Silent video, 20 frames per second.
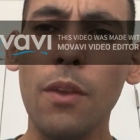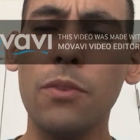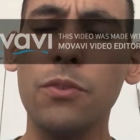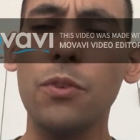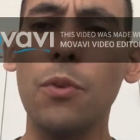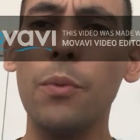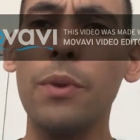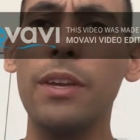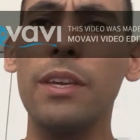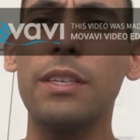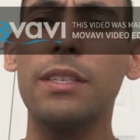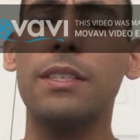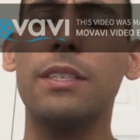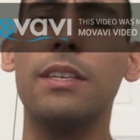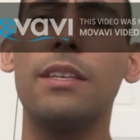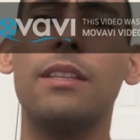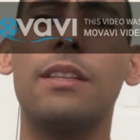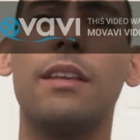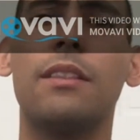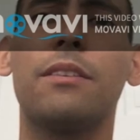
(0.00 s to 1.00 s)
So we can
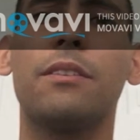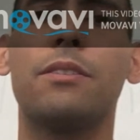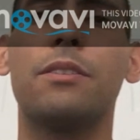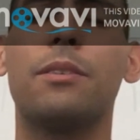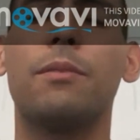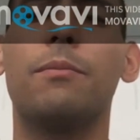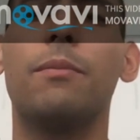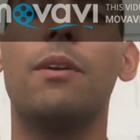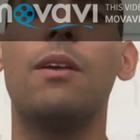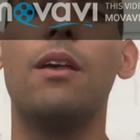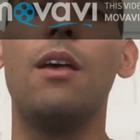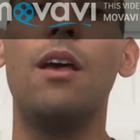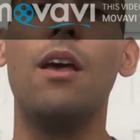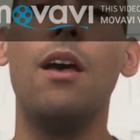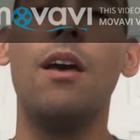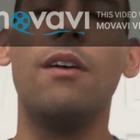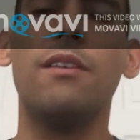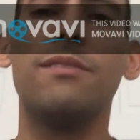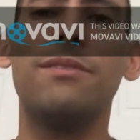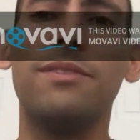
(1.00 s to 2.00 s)
see that there's some
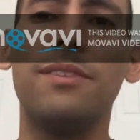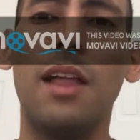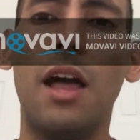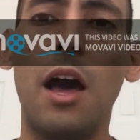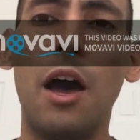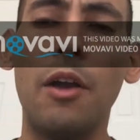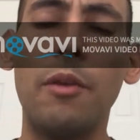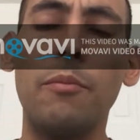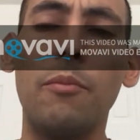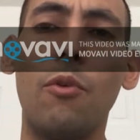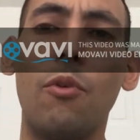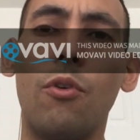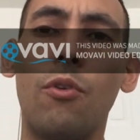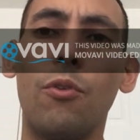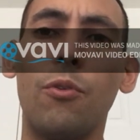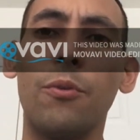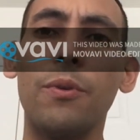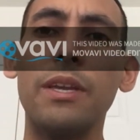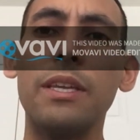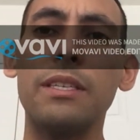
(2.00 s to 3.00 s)
flawed moral
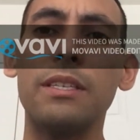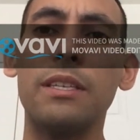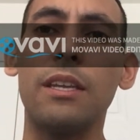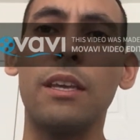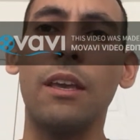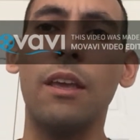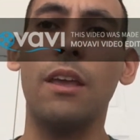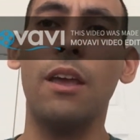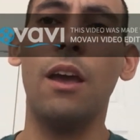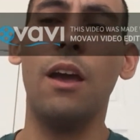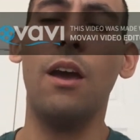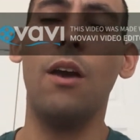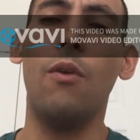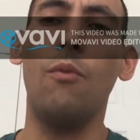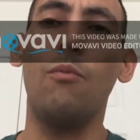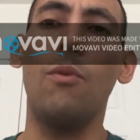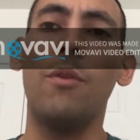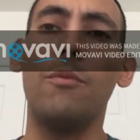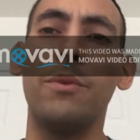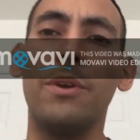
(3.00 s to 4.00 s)
reasoning
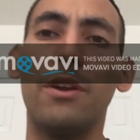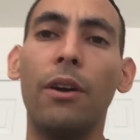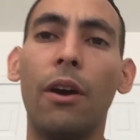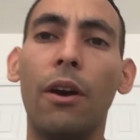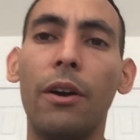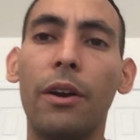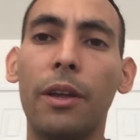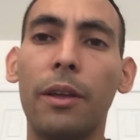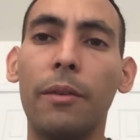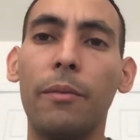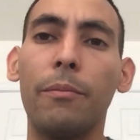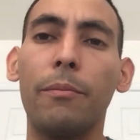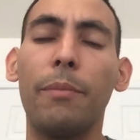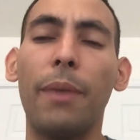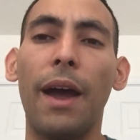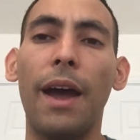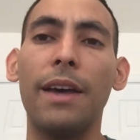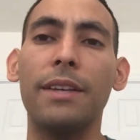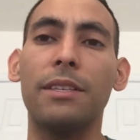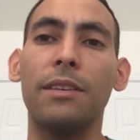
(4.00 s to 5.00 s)
when regarding
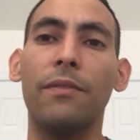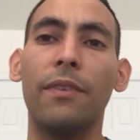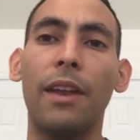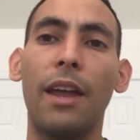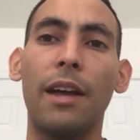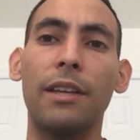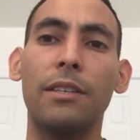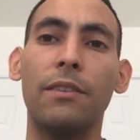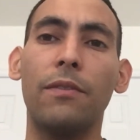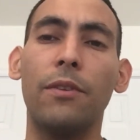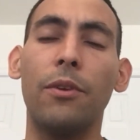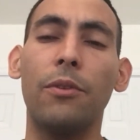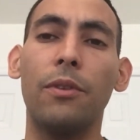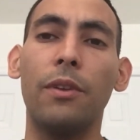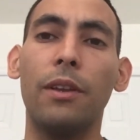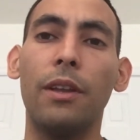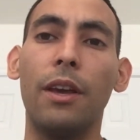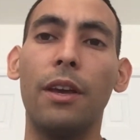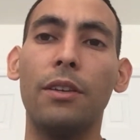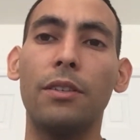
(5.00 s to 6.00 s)
passive and active
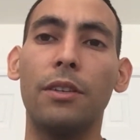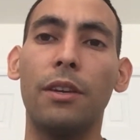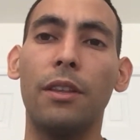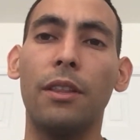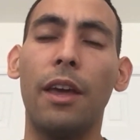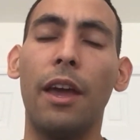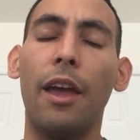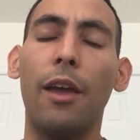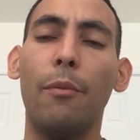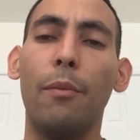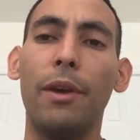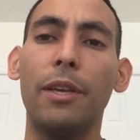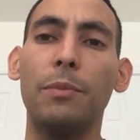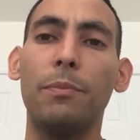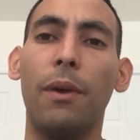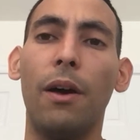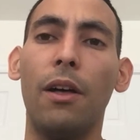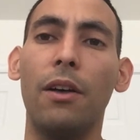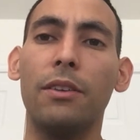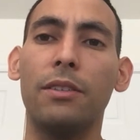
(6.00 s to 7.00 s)
euthanasia and the AMA's
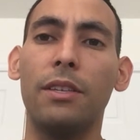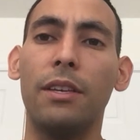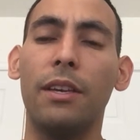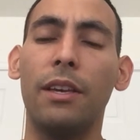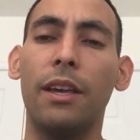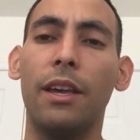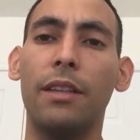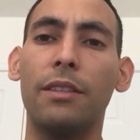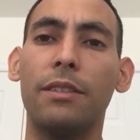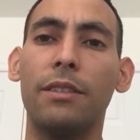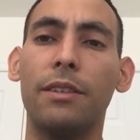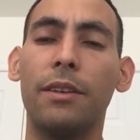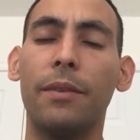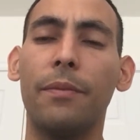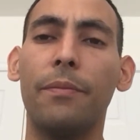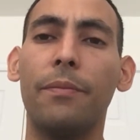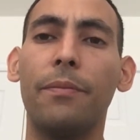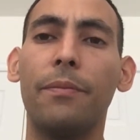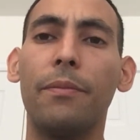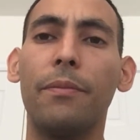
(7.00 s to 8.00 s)
policy against
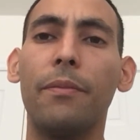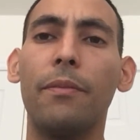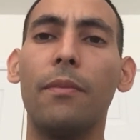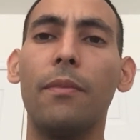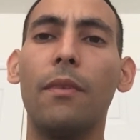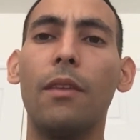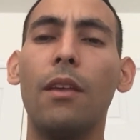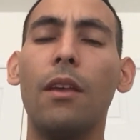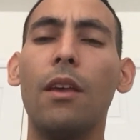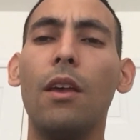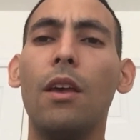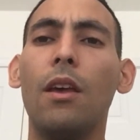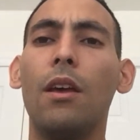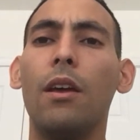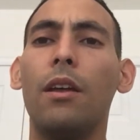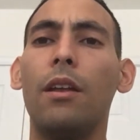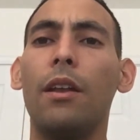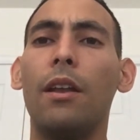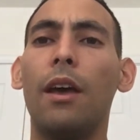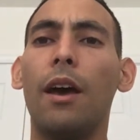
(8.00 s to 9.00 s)
it.
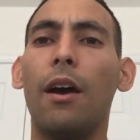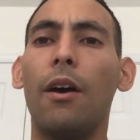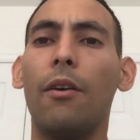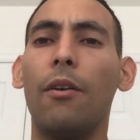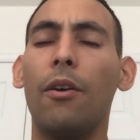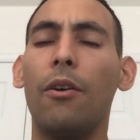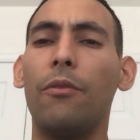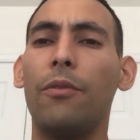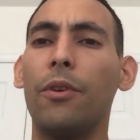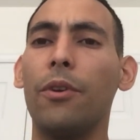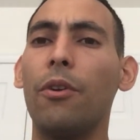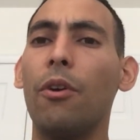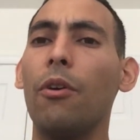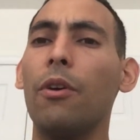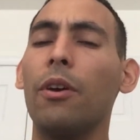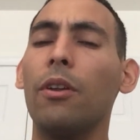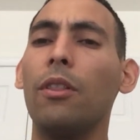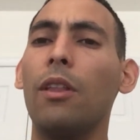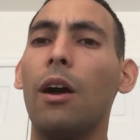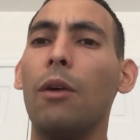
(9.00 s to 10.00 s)
Now, if we're
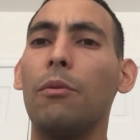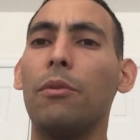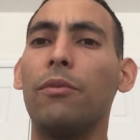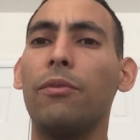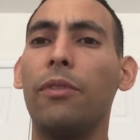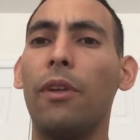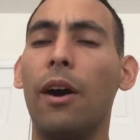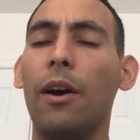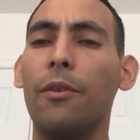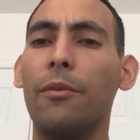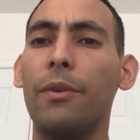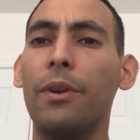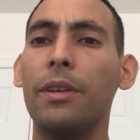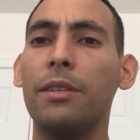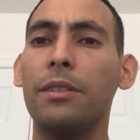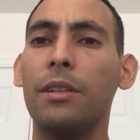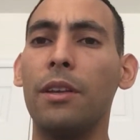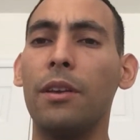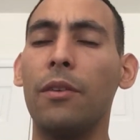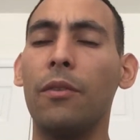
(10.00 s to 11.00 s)
going along with flawed
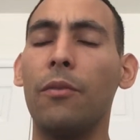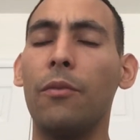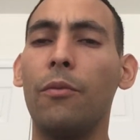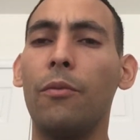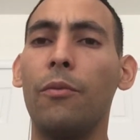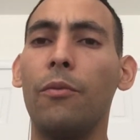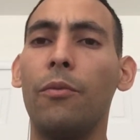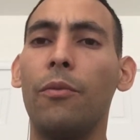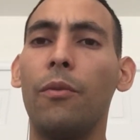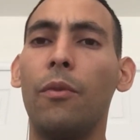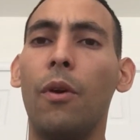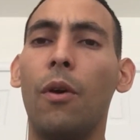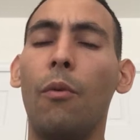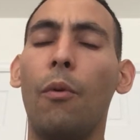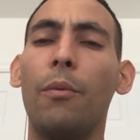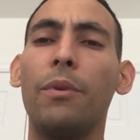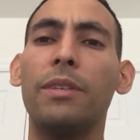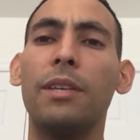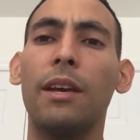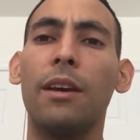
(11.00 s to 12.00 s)
reasoning,
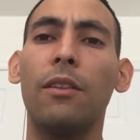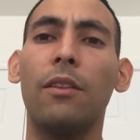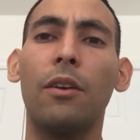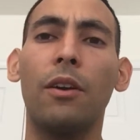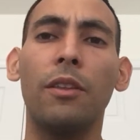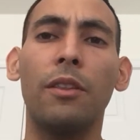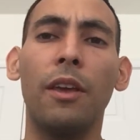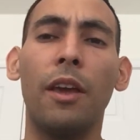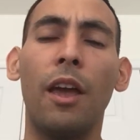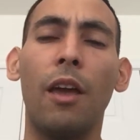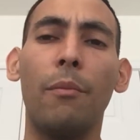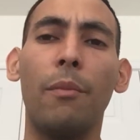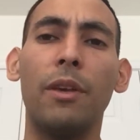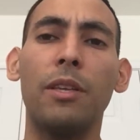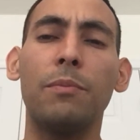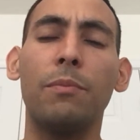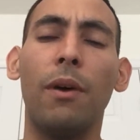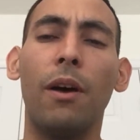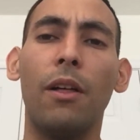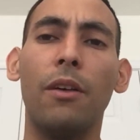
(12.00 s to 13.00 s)
when we take a look at the
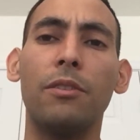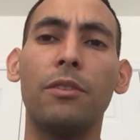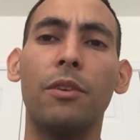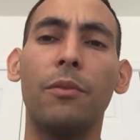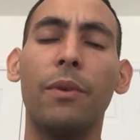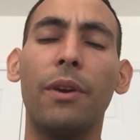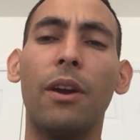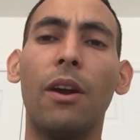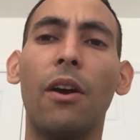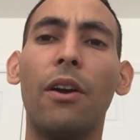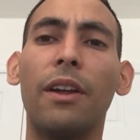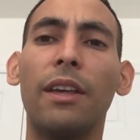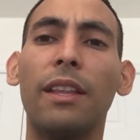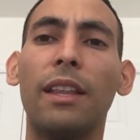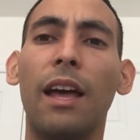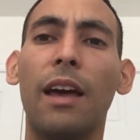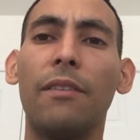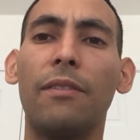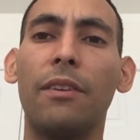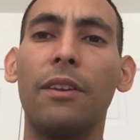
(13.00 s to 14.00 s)
AMA's policy regarding
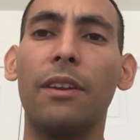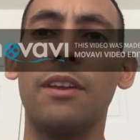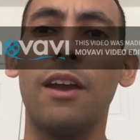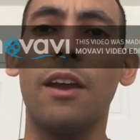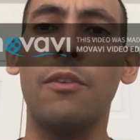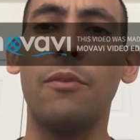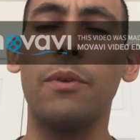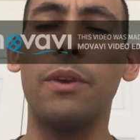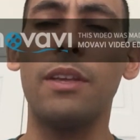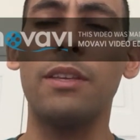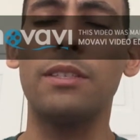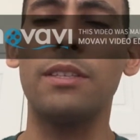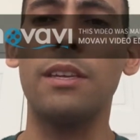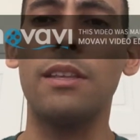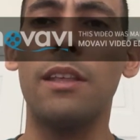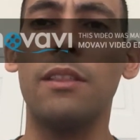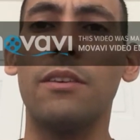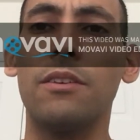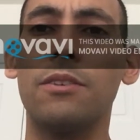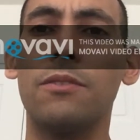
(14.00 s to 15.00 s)
life and death, we can see
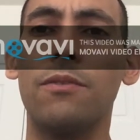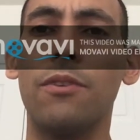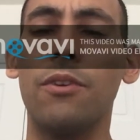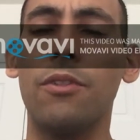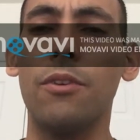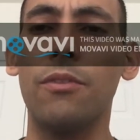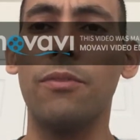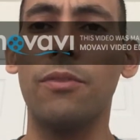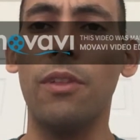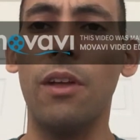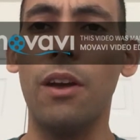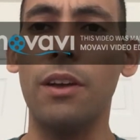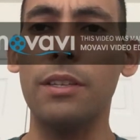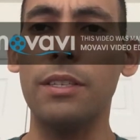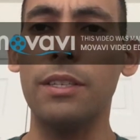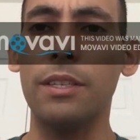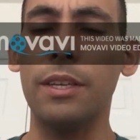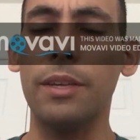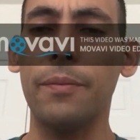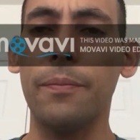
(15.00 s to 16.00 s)
that there's further
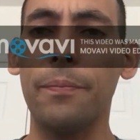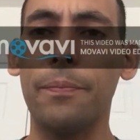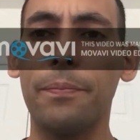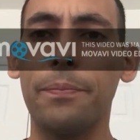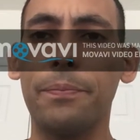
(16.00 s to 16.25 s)
flaws in it.